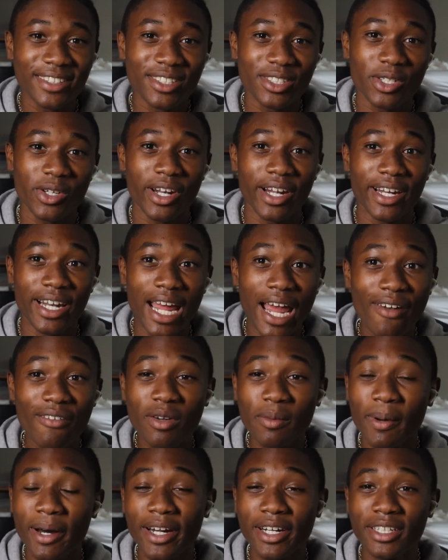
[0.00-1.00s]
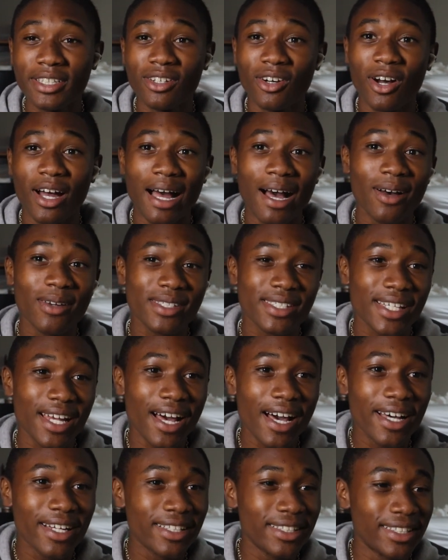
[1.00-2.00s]
So then everybody
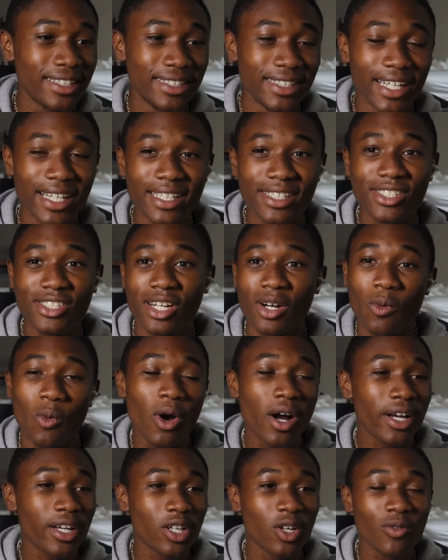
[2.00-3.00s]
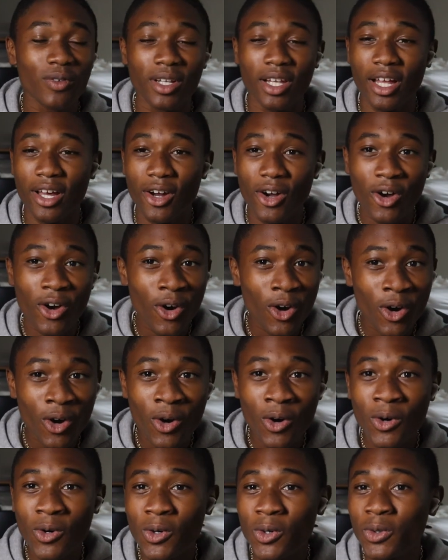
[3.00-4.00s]
outside of the den started walking over like,
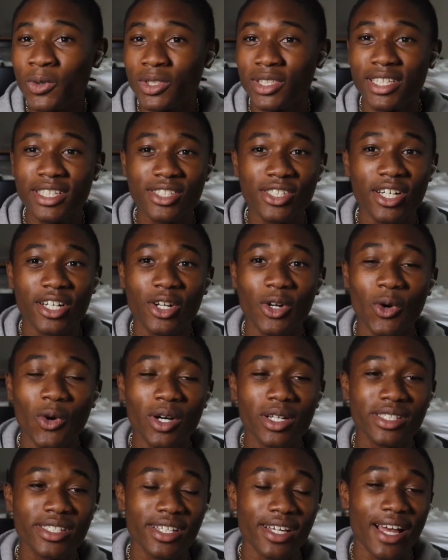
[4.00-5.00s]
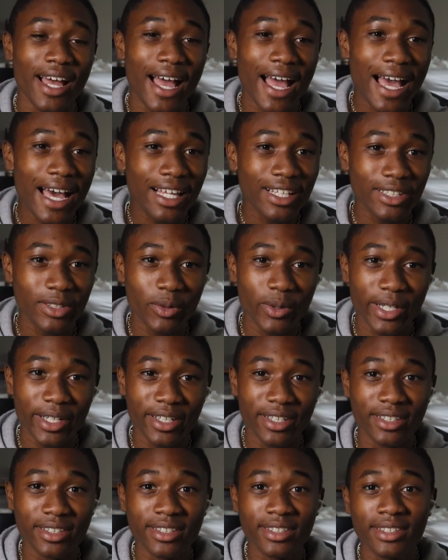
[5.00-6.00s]
oh, they start going to the
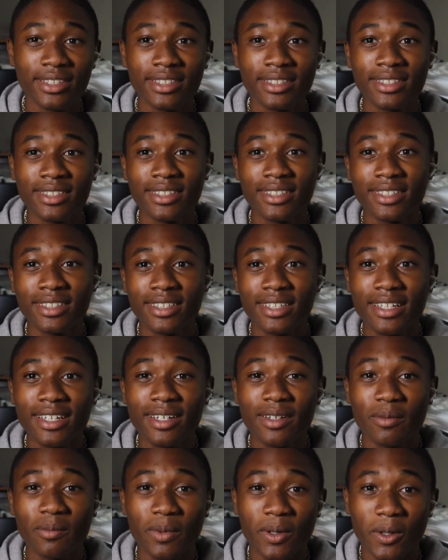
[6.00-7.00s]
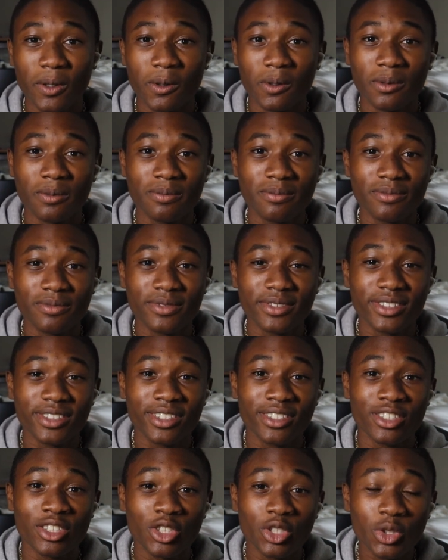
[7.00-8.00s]
alleyway. Bro,
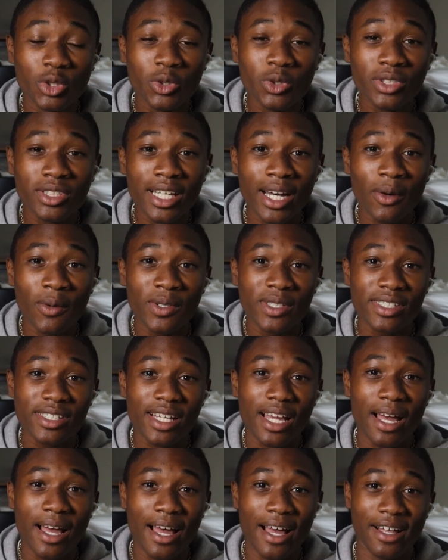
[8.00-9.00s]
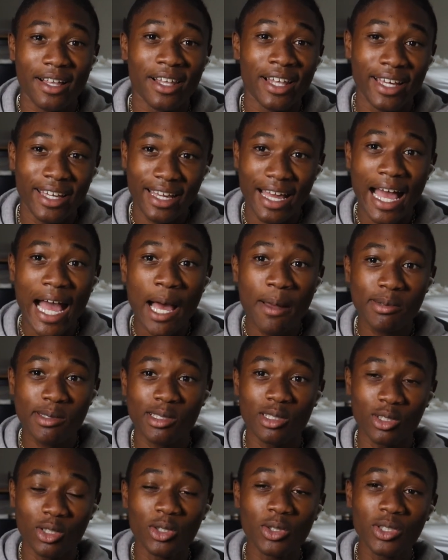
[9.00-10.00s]
the dude that was like
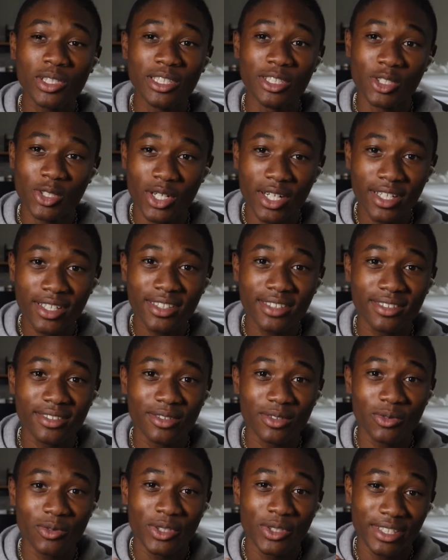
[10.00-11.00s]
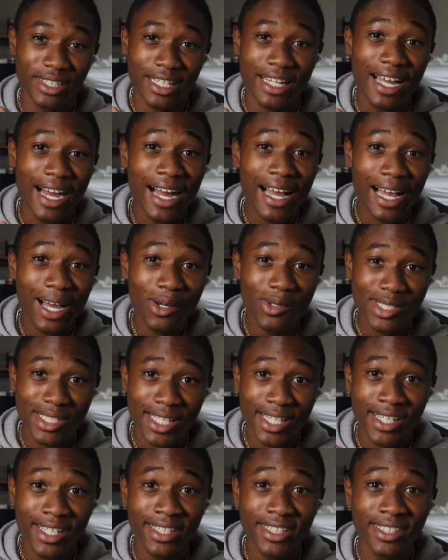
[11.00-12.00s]
absolutely drunk, the guy
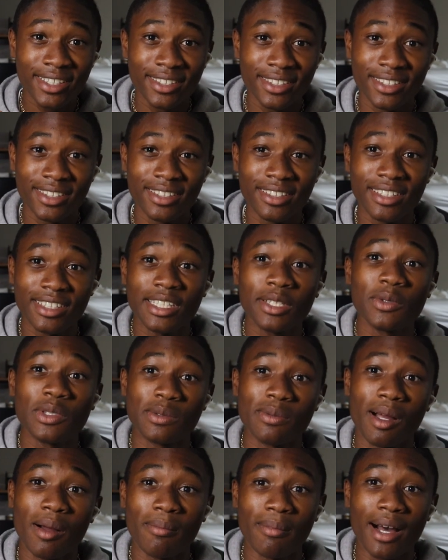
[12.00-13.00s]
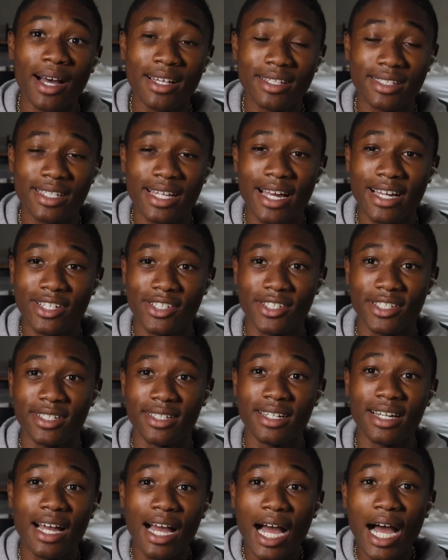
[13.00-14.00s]
outside, he was about my stature.
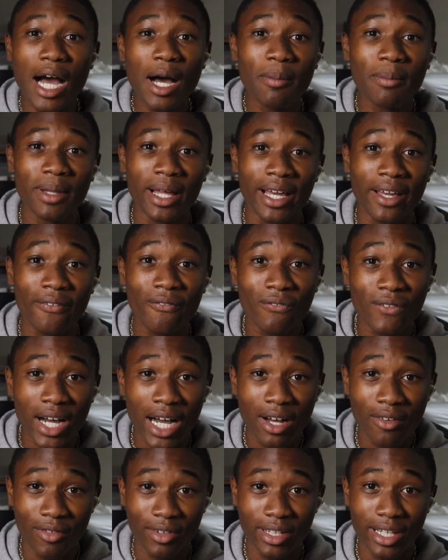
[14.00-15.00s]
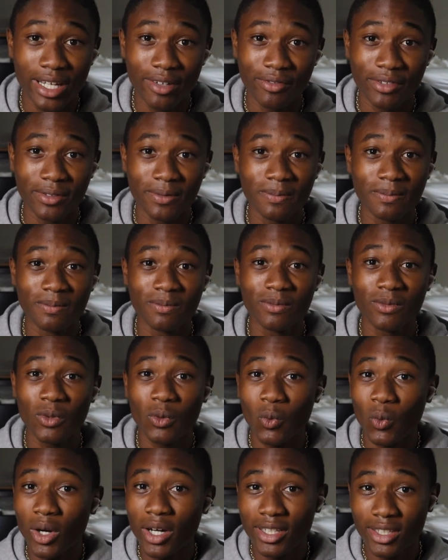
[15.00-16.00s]
I'm like 5'11",
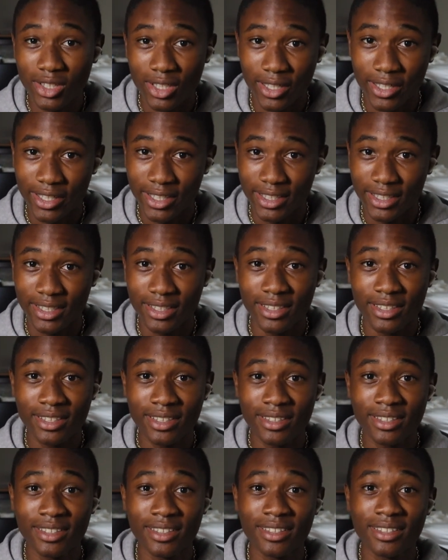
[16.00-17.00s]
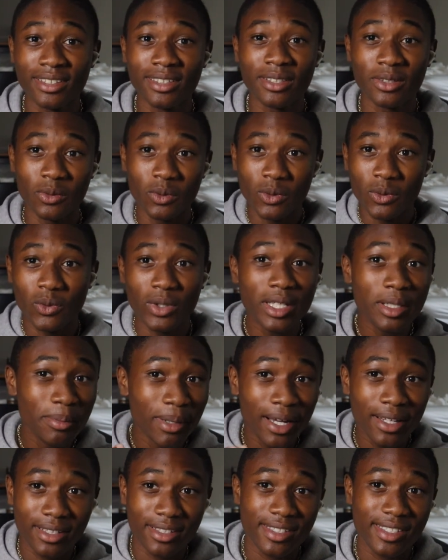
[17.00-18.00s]
130. He
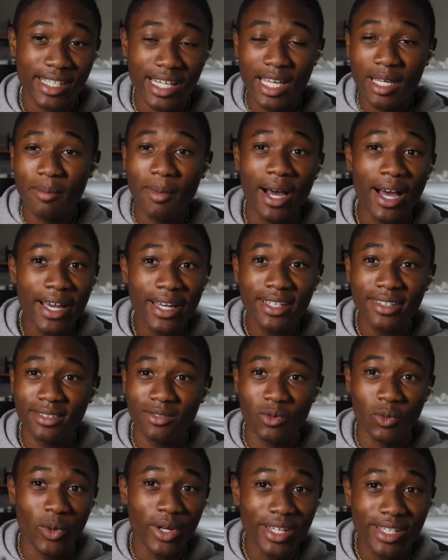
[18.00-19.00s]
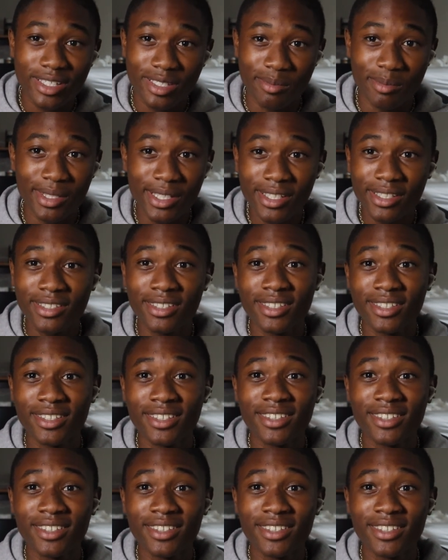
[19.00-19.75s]
about the same height, weight as me.